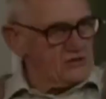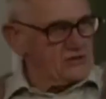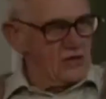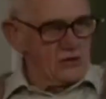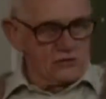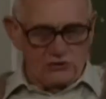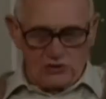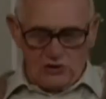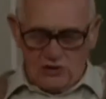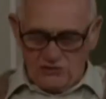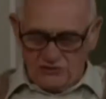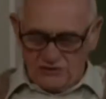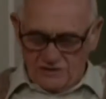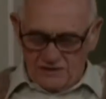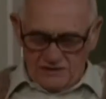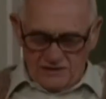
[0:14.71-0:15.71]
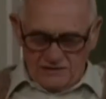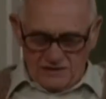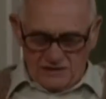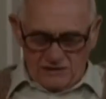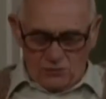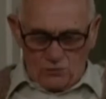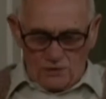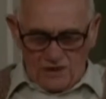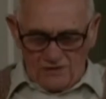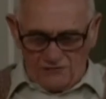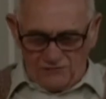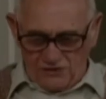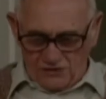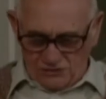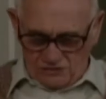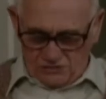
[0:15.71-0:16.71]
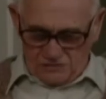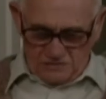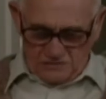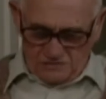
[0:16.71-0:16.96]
with socialising then? Has that gone out of fashion?